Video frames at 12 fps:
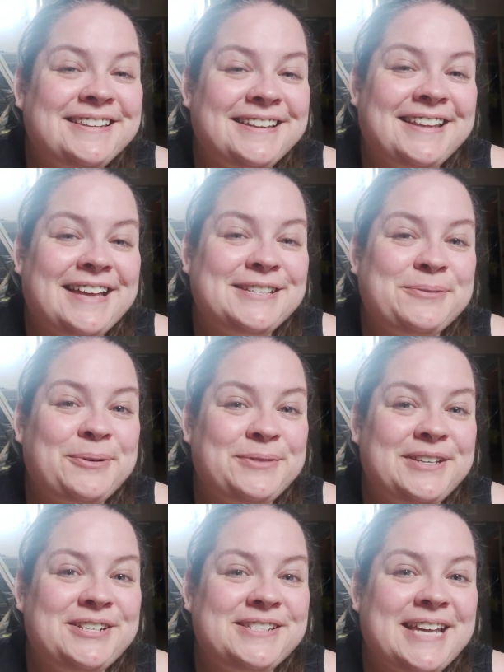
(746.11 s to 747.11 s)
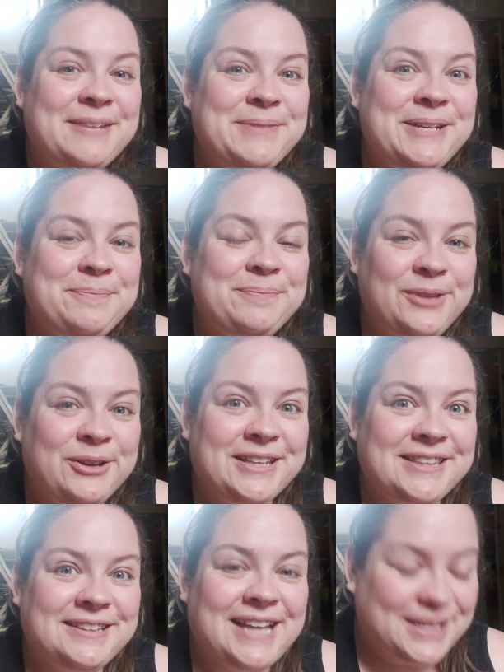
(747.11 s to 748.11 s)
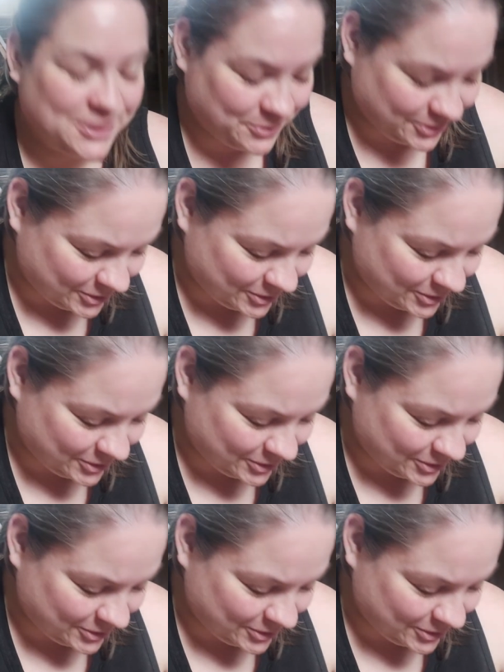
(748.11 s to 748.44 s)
the last quote, they just had me look at the last quote